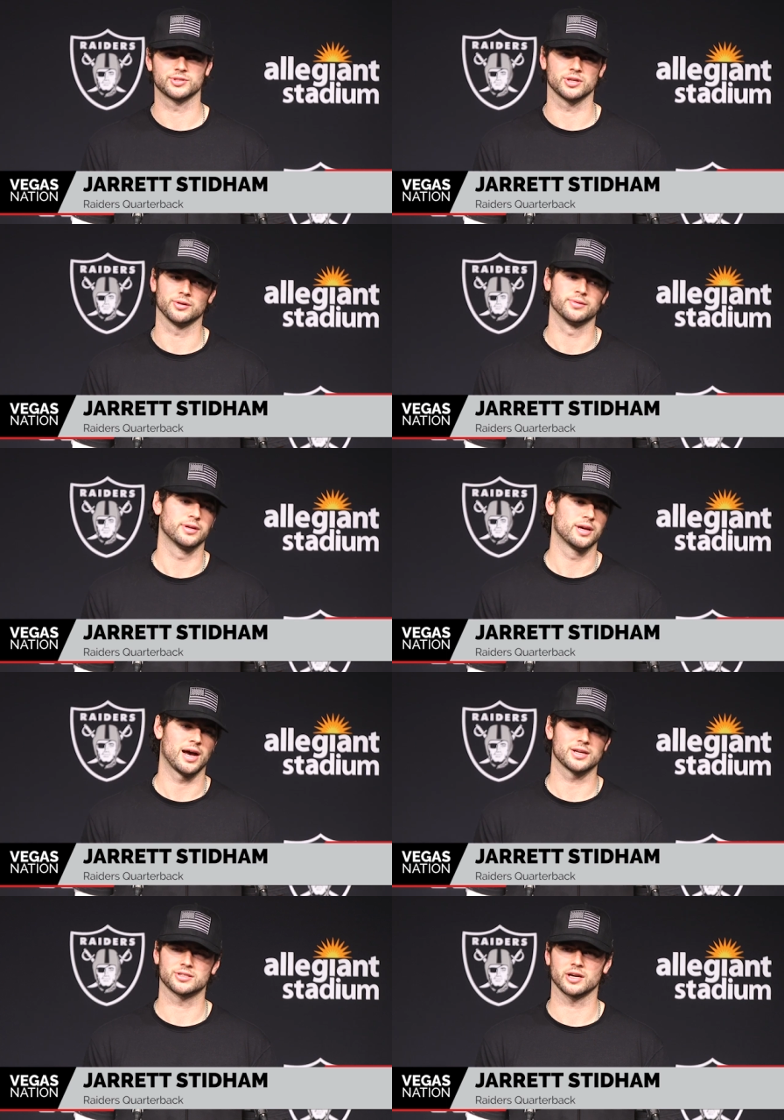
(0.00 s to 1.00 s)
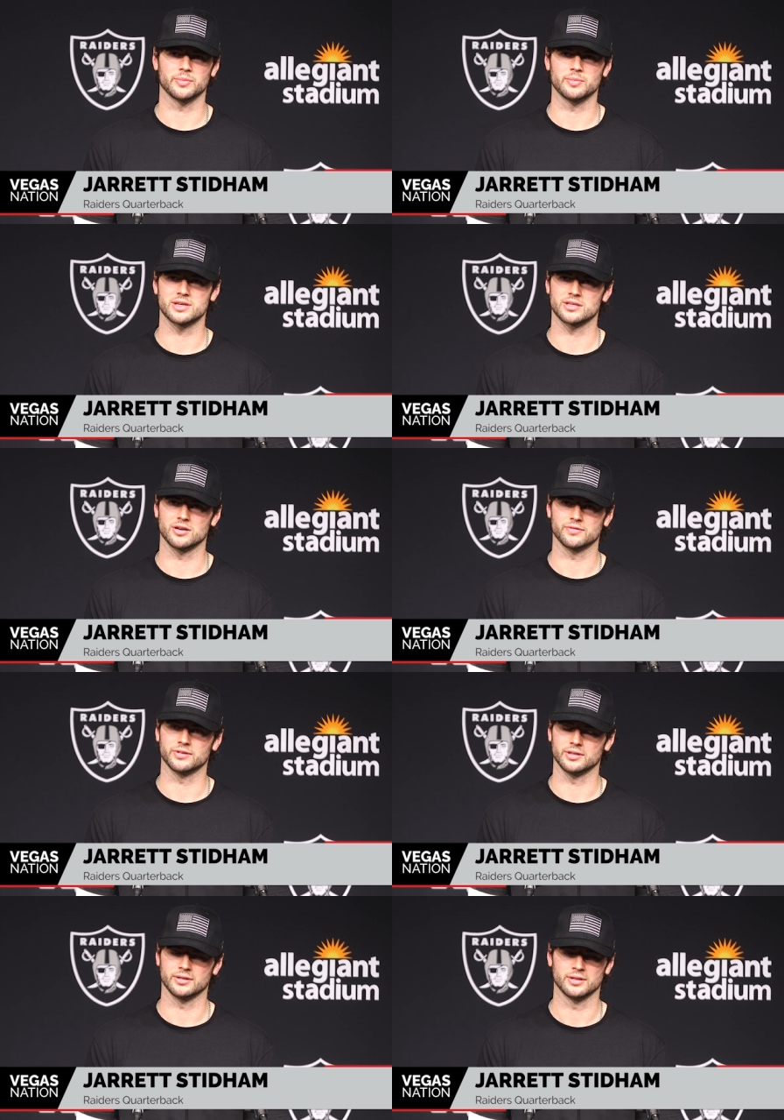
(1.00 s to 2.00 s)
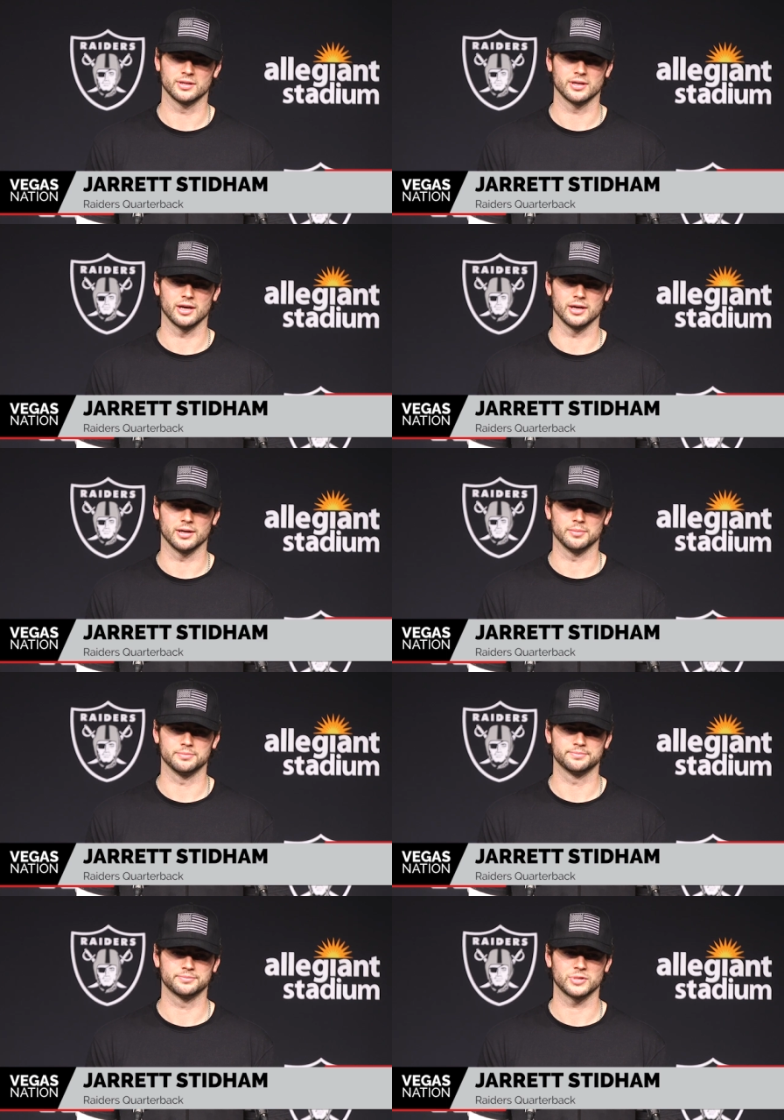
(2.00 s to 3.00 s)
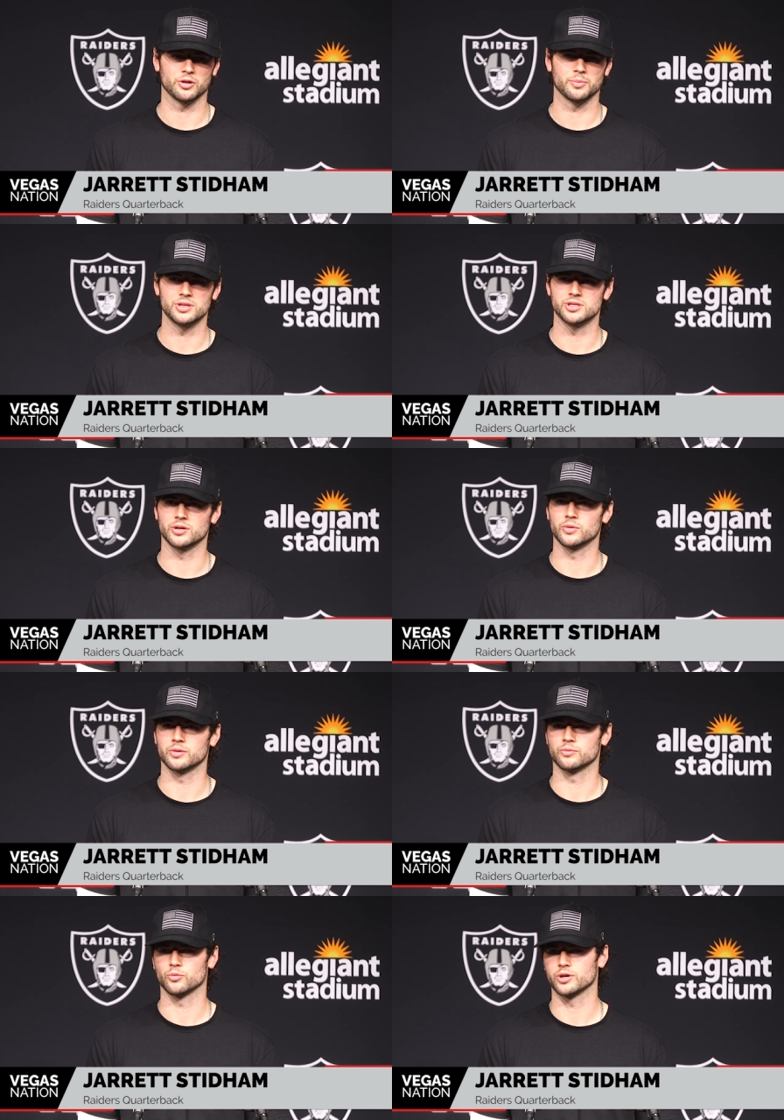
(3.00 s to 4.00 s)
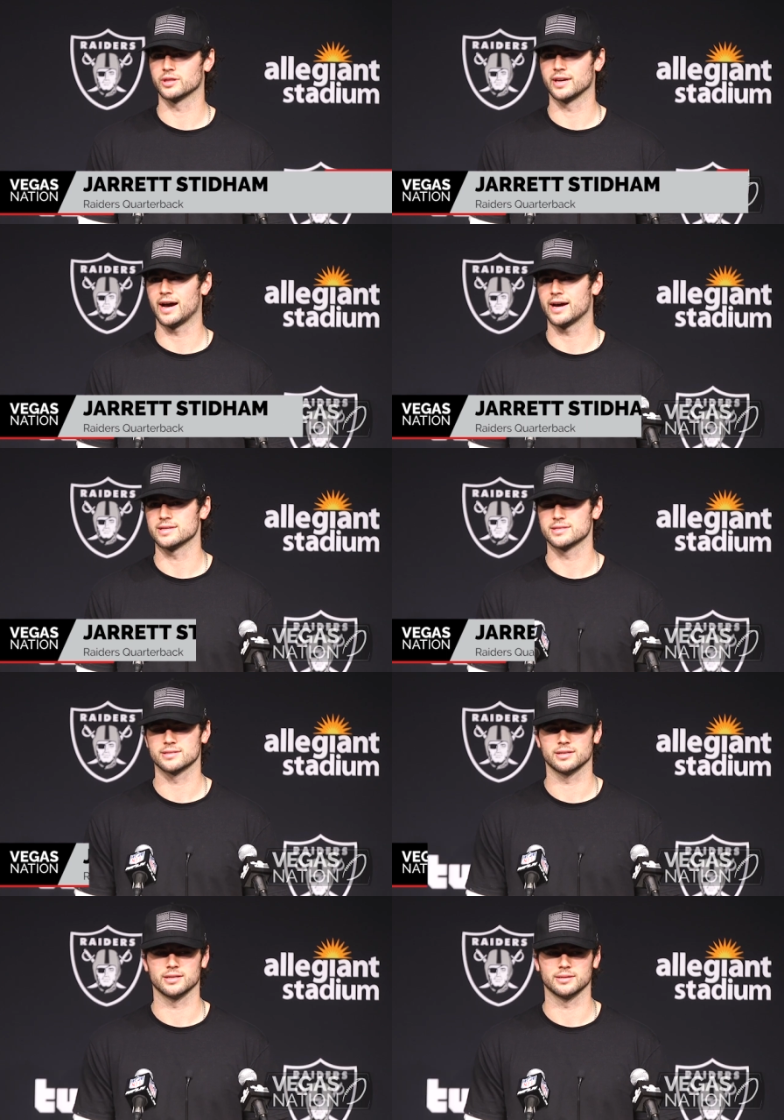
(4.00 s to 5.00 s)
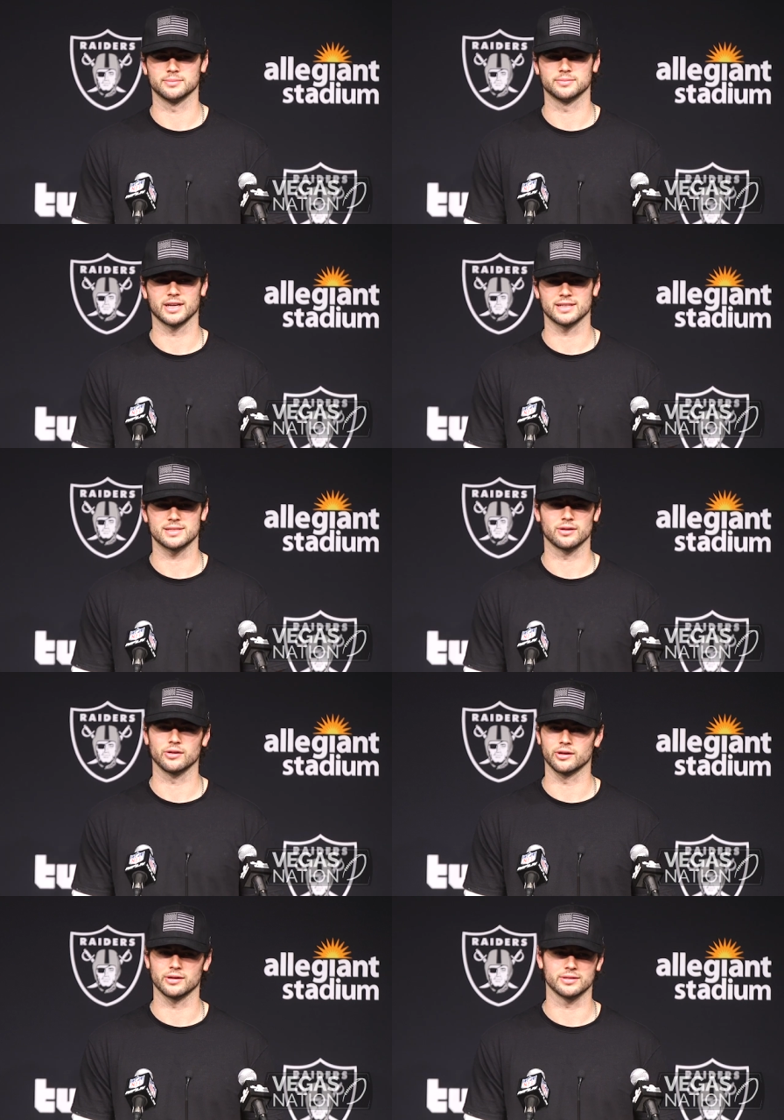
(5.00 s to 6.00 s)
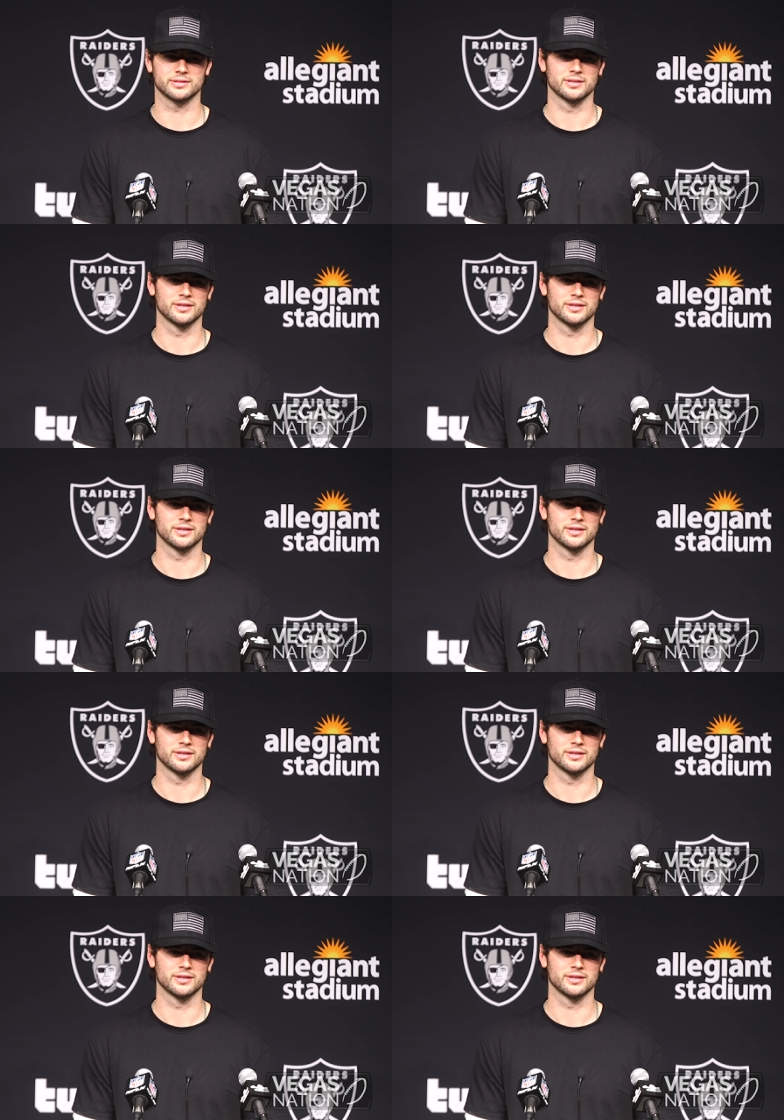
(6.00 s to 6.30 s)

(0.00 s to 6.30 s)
So I just try to be myself and, you know, be genuine with the guys. Like I said earlier,